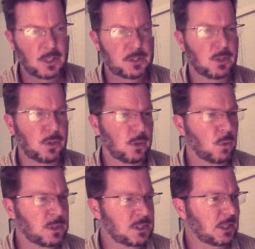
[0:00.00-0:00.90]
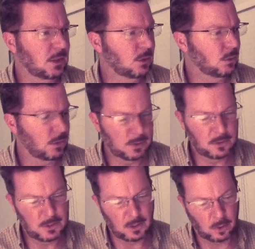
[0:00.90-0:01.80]
So the ones that you
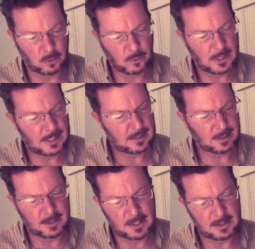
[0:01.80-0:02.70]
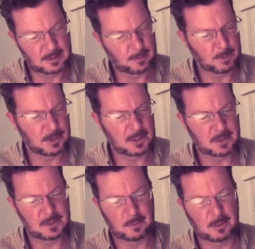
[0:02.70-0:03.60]
do the old way, they end up
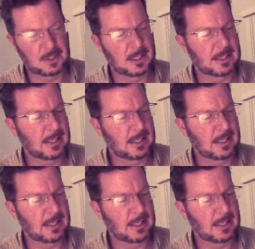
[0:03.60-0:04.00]
looking something like